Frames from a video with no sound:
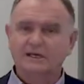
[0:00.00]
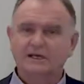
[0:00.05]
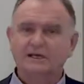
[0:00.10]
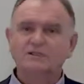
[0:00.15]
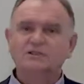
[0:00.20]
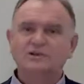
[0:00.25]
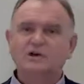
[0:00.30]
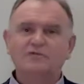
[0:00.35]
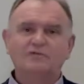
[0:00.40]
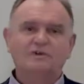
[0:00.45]

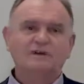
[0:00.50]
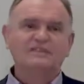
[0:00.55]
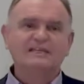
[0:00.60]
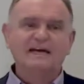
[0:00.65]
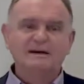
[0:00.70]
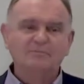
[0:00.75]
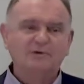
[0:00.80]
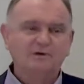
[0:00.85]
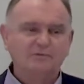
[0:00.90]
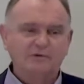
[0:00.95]
So for
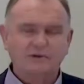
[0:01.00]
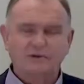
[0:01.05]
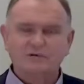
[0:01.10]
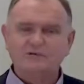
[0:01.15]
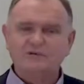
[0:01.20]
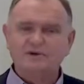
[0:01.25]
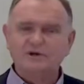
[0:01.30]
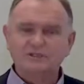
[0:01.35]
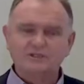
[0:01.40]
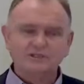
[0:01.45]
example, for the
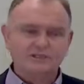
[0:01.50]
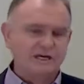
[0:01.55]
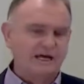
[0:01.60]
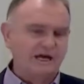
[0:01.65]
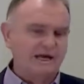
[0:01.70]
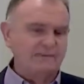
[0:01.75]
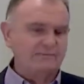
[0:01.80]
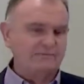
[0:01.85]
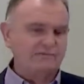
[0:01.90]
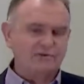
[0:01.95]
first
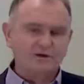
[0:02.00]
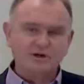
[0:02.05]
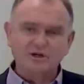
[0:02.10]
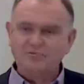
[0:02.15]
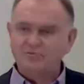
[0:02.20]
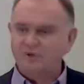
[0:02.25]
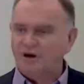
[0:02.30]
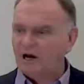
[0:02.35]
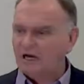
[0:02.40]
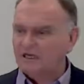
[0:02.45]
time,
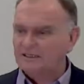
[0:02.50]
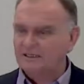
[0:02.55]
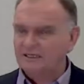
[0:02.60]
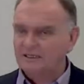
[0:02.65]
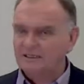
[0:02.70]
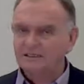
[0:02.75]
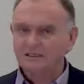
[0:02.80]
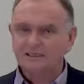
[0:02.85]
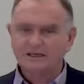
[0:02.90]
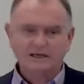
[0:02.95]
third
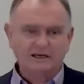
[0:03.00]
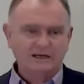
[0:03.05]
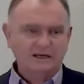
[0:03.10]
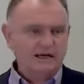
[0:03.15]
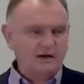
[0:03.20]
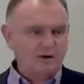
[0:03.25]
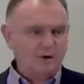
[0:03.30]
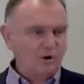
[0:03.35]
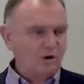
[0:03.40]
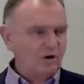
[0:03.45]
parties
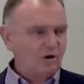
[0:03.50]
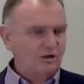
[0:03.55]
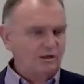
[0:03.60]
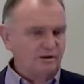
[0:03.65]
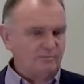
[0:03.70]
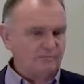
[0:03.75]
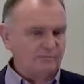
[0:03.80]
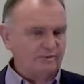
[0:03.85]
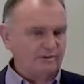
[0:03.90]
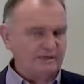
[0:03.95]
and oil
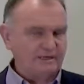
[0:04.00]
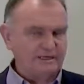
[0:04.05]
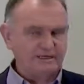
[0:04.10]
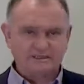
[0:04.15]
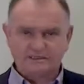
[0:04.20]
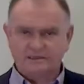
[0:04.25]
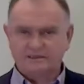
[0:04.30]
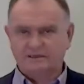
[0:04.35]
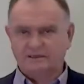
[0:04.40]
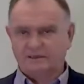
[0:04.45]

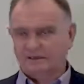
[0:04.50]
companies,